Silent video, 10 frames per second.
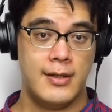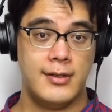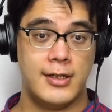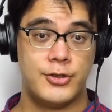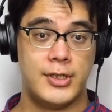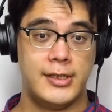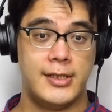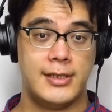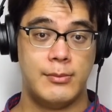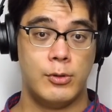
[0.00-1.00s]
the
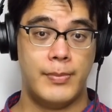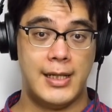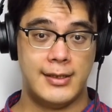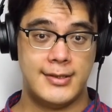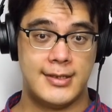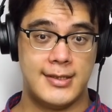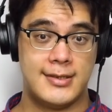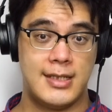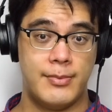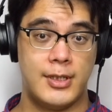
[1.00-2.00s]
Australian label Balance has
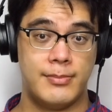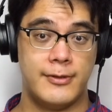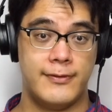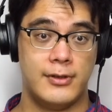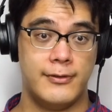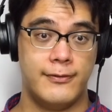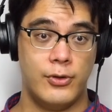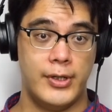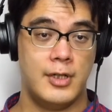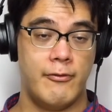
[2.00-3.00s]
stepped up to fill the
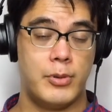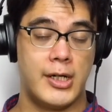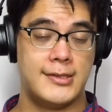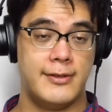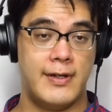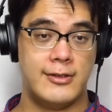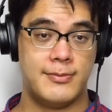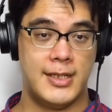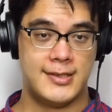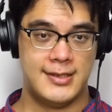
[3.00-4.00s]
void of Progressive House
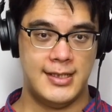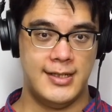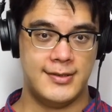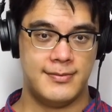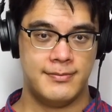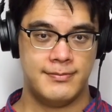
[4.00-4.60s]
mix CDs.